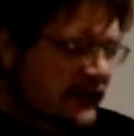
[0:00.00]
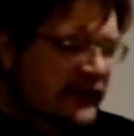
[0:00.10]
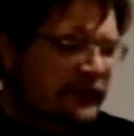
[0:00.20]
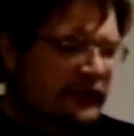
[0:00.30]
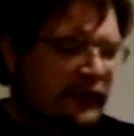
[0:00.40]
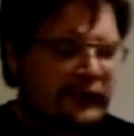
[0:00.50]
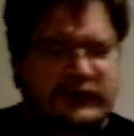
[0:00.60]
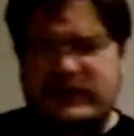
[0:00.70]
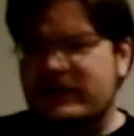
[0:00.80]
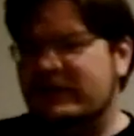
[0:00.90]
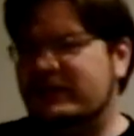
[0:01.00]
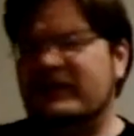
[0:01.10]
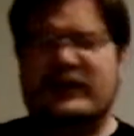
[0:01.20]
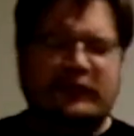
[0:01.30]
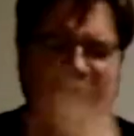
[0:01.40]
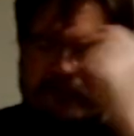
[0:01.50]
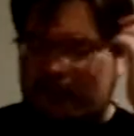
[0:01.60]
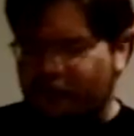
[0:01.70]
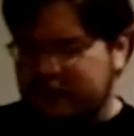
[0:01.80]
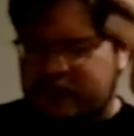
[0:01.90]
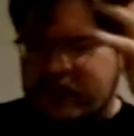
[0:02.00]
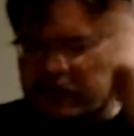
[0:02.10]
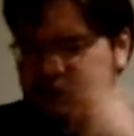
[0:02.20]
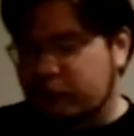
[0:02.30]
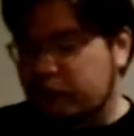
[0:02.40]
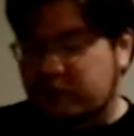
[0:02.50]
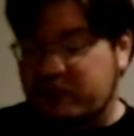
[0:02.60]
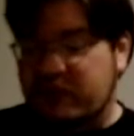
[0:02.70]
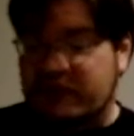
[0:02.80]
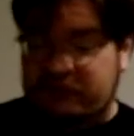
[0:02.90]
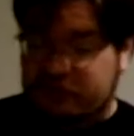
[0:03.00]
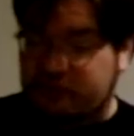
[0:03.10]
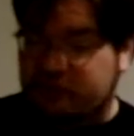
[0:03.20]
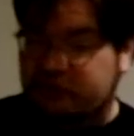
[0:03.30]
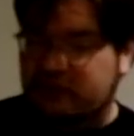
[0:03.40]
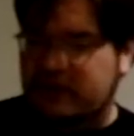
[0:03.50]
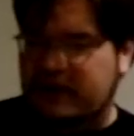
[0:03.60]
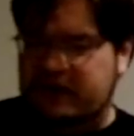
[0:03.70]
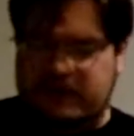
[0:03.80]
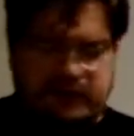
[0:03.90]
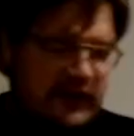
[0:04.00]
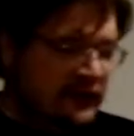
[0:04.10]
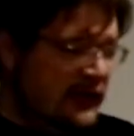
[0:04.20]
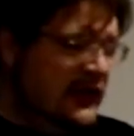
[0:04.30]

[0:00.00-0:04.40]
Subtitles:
So, I was going to say something in Italian. Of course, my Italian's shot these days.